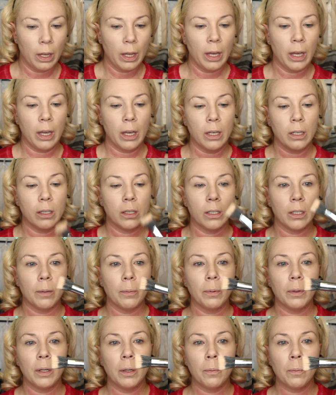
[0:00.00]
a
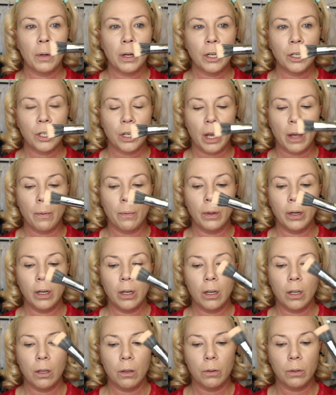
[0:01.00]
stippling brush. I
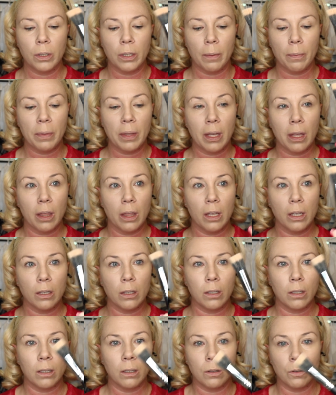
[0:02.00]
wouldn't use something
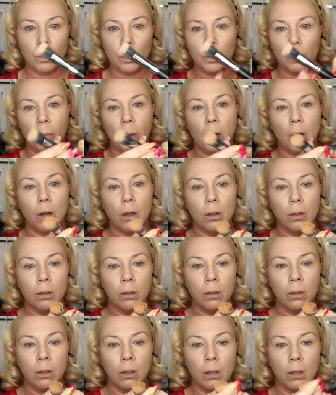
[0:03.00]
this small.
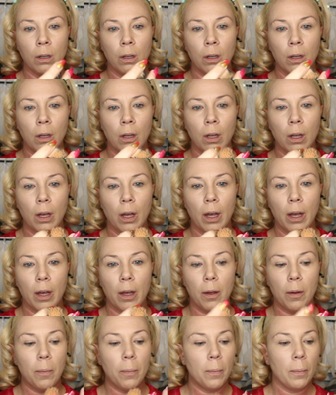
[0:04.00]

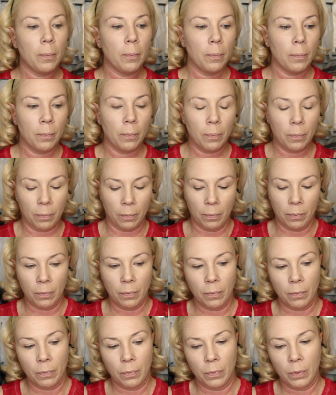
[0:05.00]
You
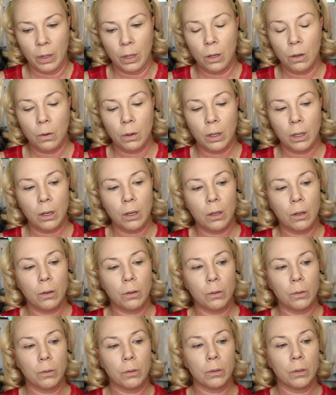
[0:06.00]

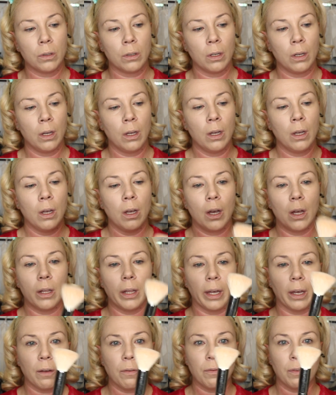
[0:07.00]
can use
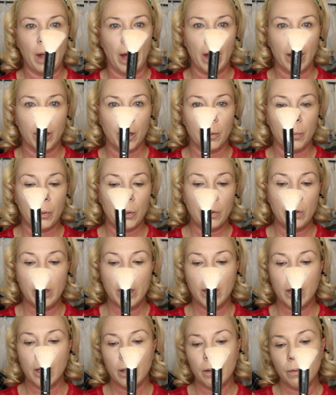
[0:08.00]
like a flat
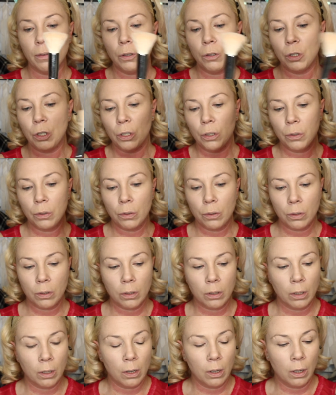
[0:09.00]
kabuki if you
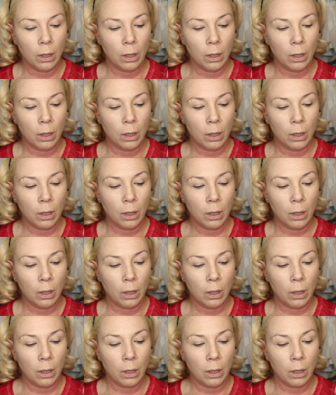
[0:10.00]
choose.